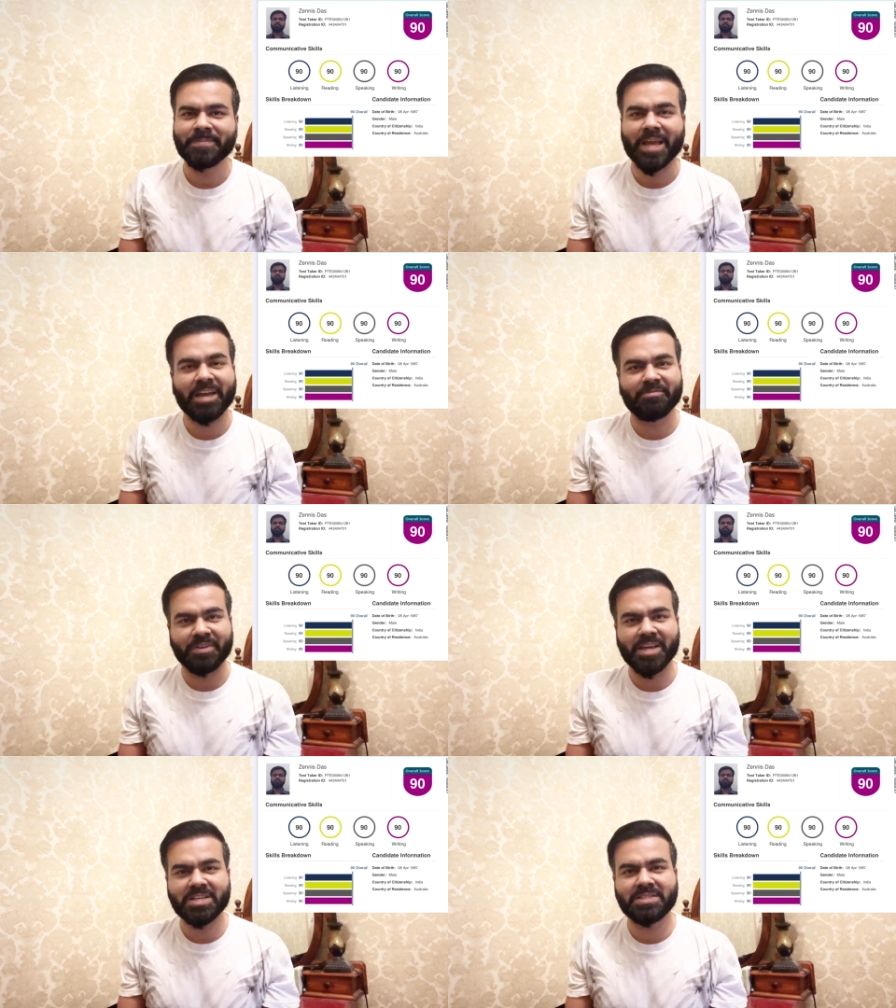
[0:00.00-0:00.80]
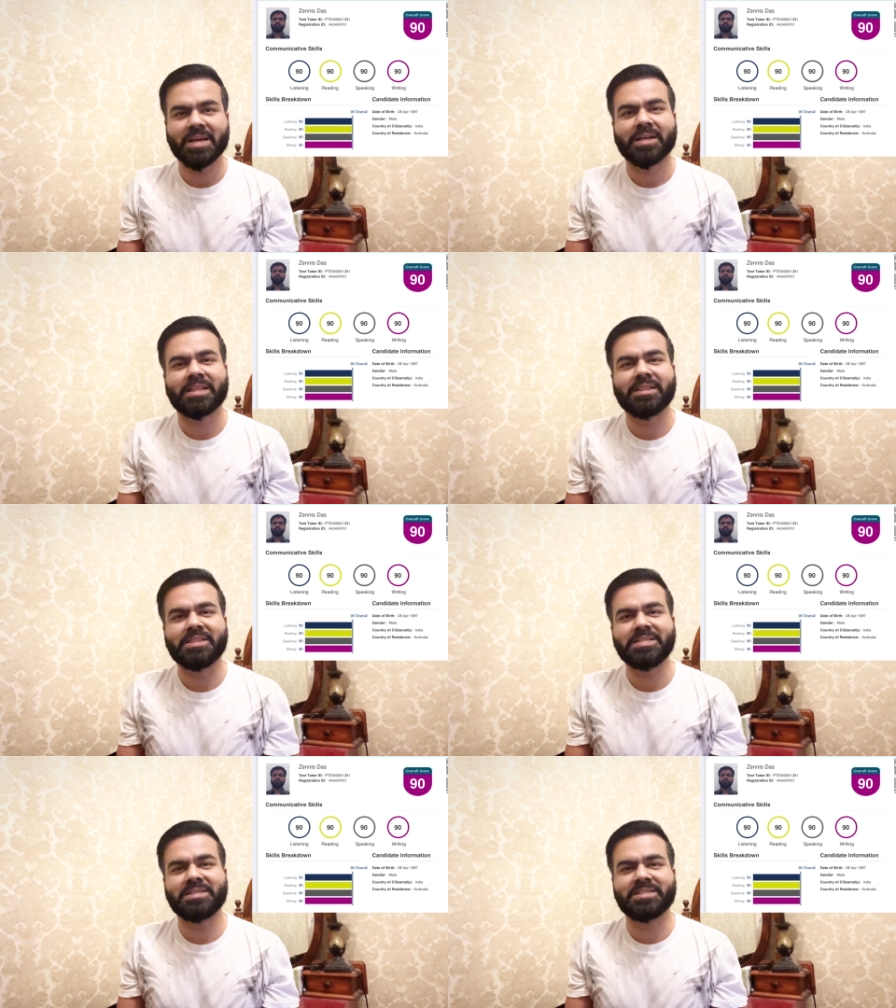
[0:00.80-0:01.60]
If yes, then
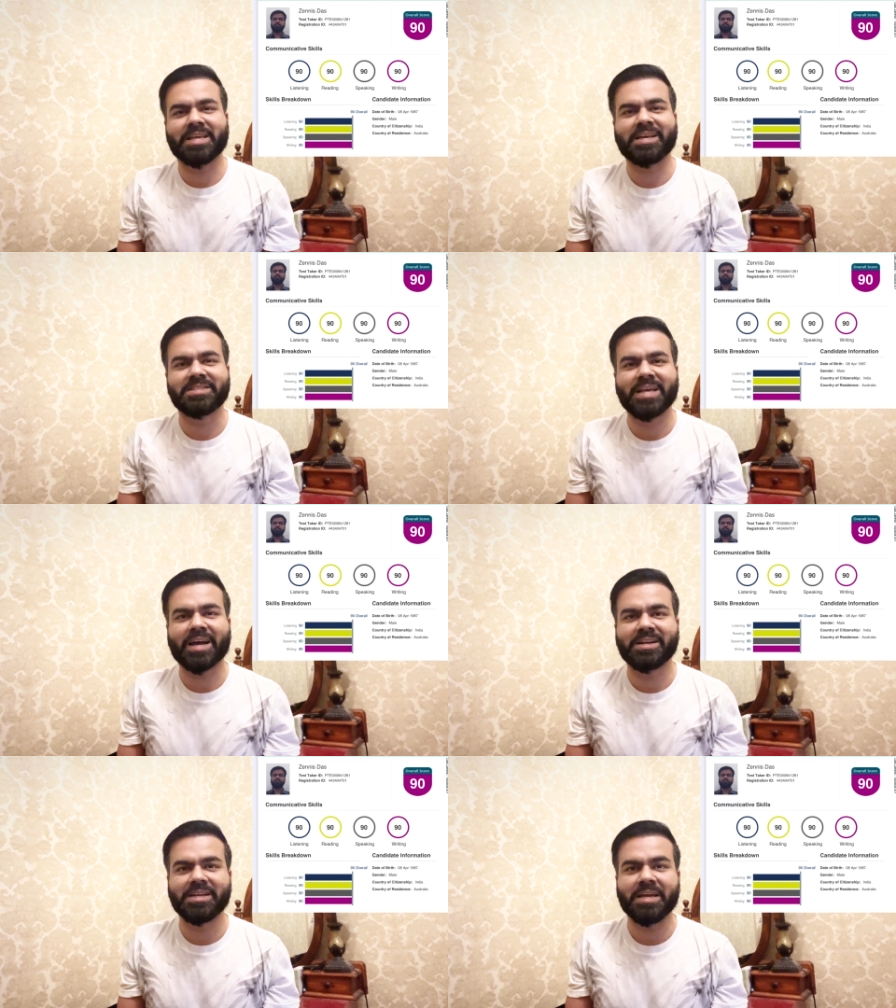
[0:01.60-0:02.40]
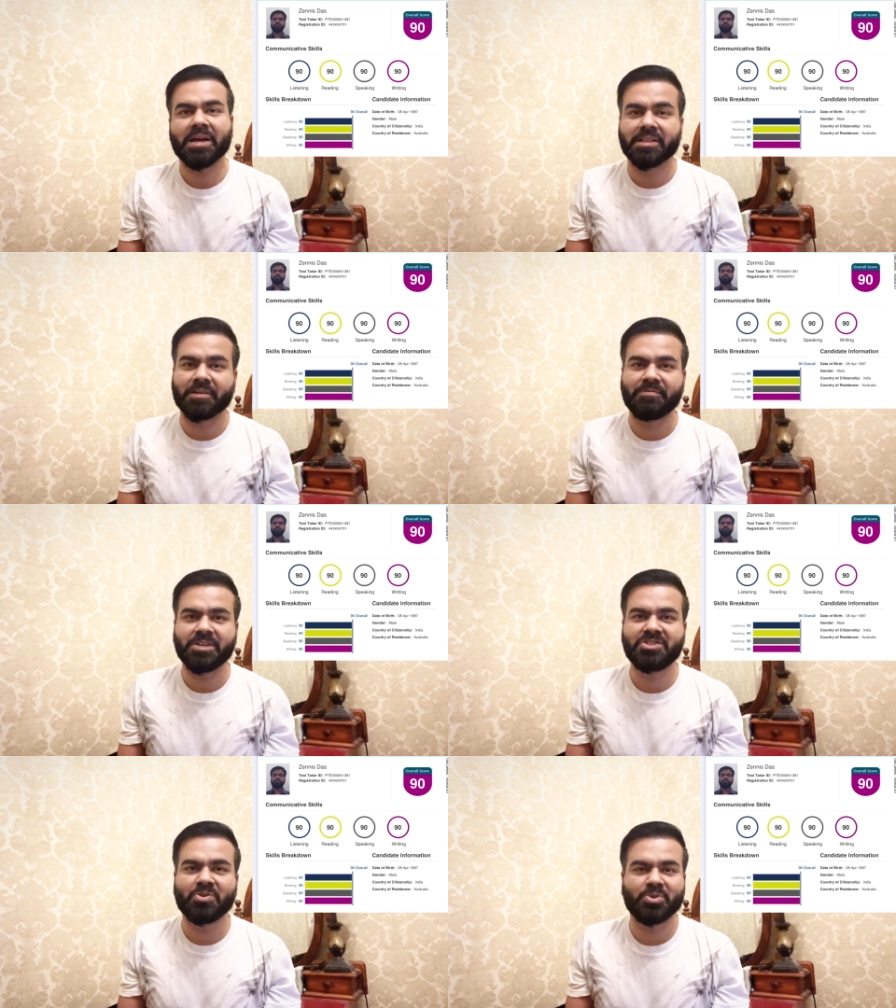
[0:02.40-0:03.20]
this is exactly the
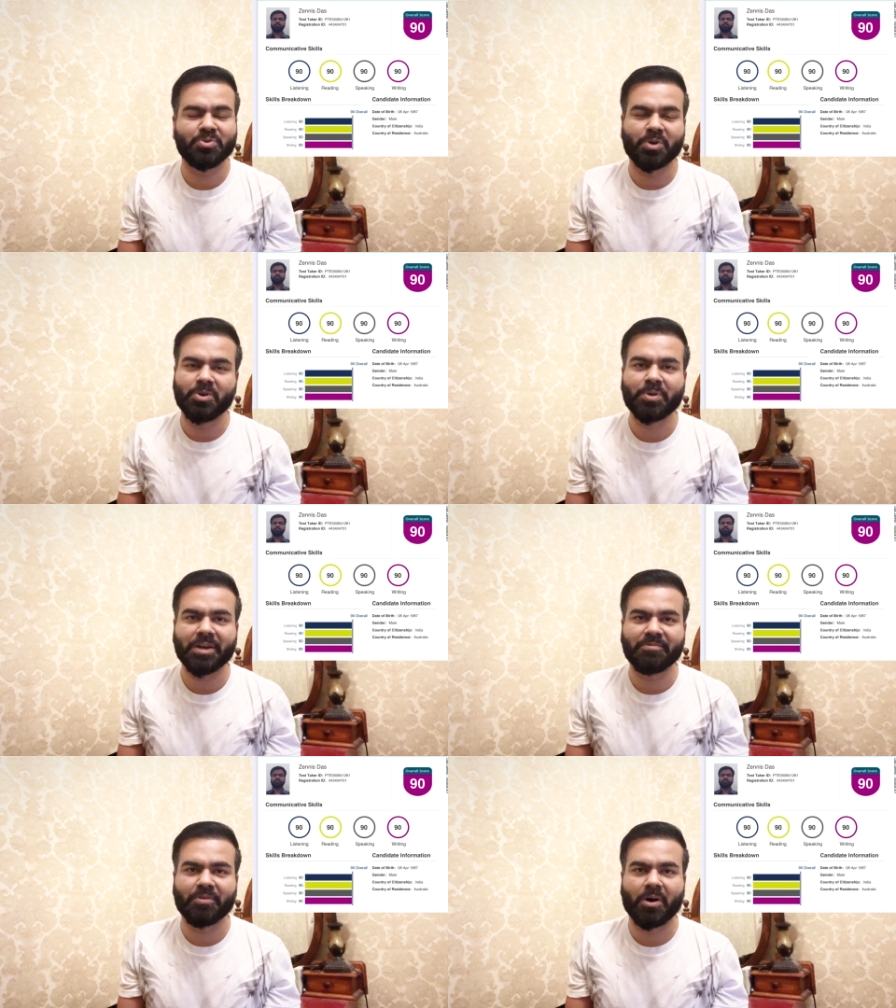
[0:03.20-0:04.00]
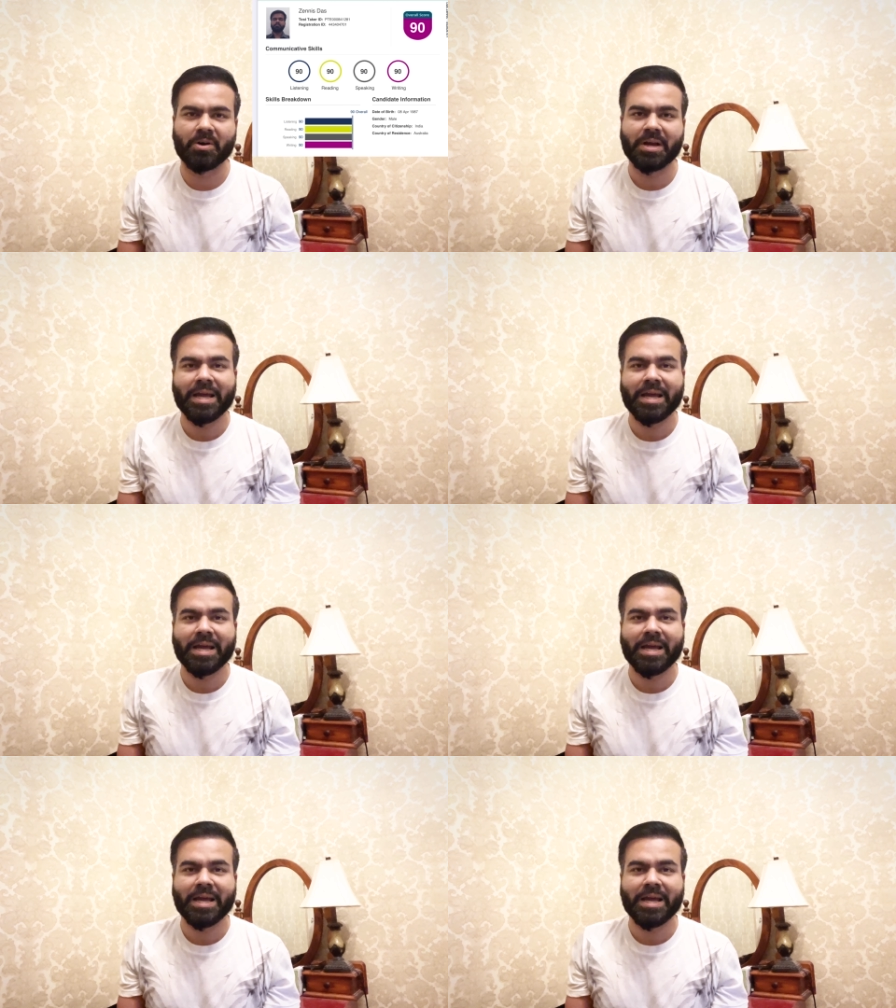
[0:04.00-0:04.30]
video you are looking for.